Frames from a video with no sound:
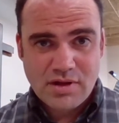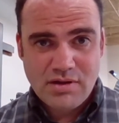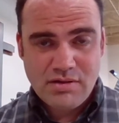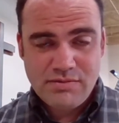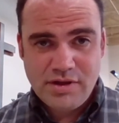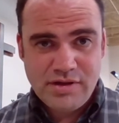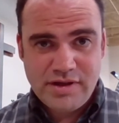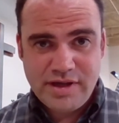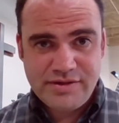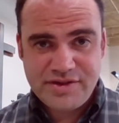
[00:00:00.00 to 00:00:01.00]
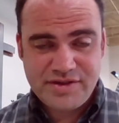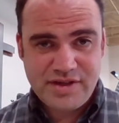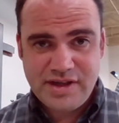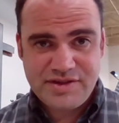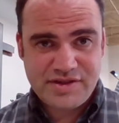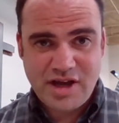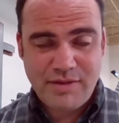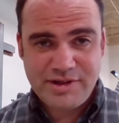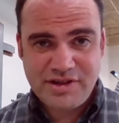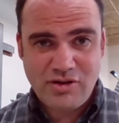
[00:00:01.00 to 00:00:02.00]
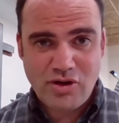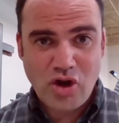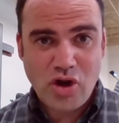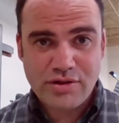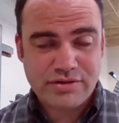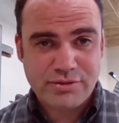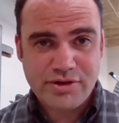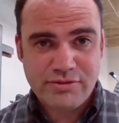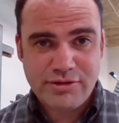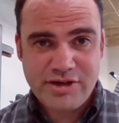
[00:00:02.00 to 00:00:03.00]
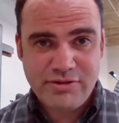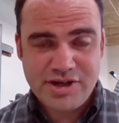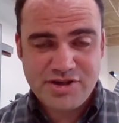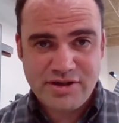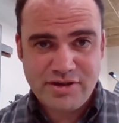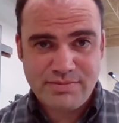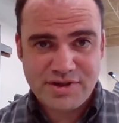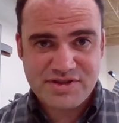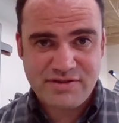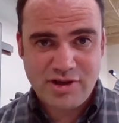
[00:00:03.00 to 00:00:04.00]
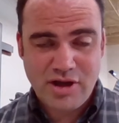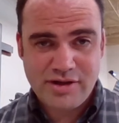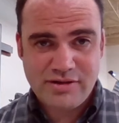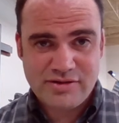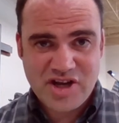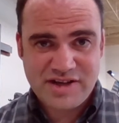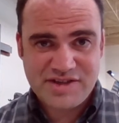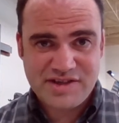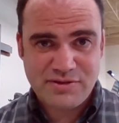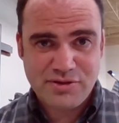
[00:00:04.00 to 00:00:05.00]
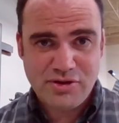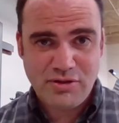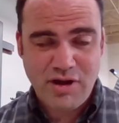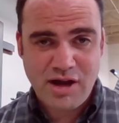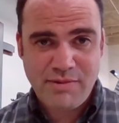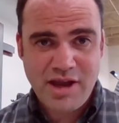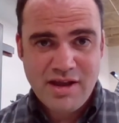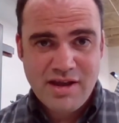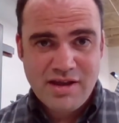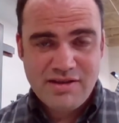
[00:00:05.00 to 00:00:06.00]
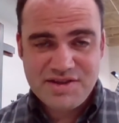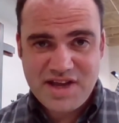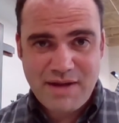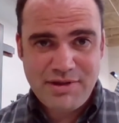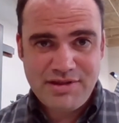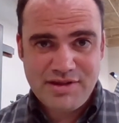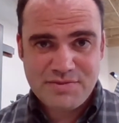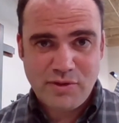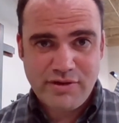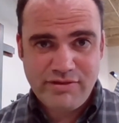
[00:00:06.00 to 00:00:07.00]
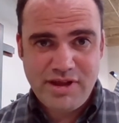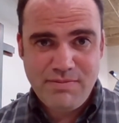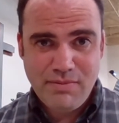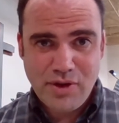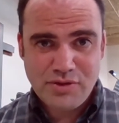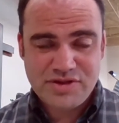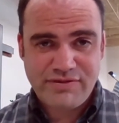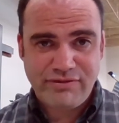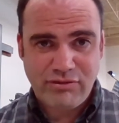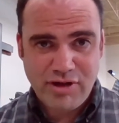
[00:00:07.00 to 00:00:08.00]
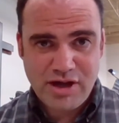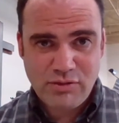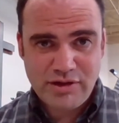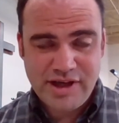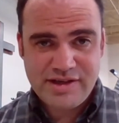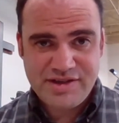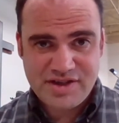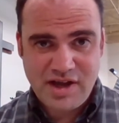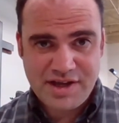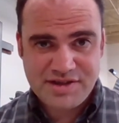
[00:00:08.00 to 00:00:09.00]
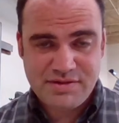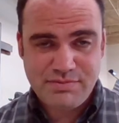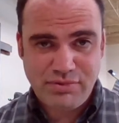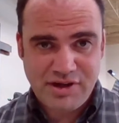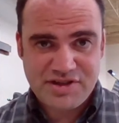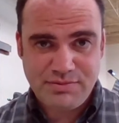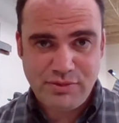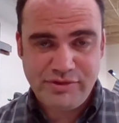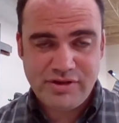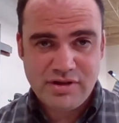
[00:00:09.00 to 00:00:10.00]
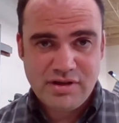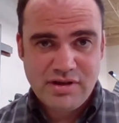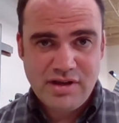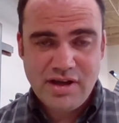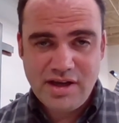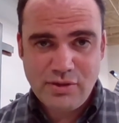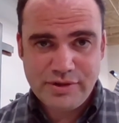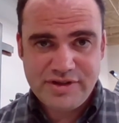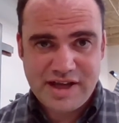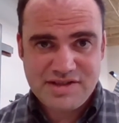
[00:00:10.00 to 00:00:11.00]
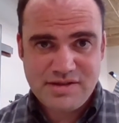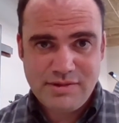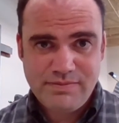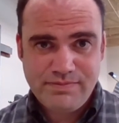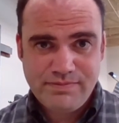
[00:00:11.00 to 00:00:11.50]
It's commented on all through. You read your books of the law, your Genesis through Deuteronomy. The Sabbath is one of the most frequently discussed principles in the Old Testament.